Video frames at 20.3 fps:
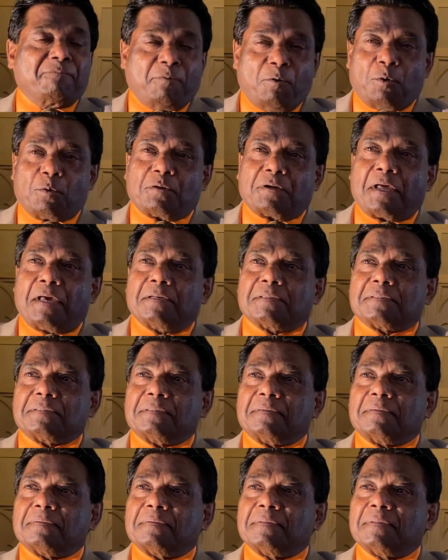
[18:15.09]
four days.
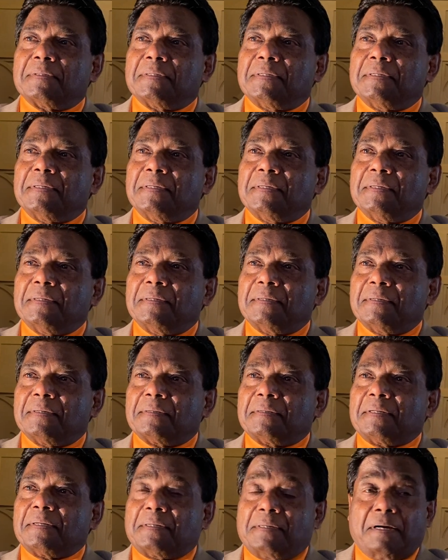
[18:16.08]

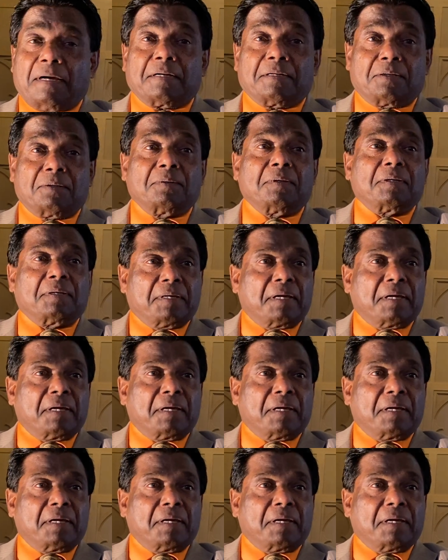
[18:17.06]
Did God do it?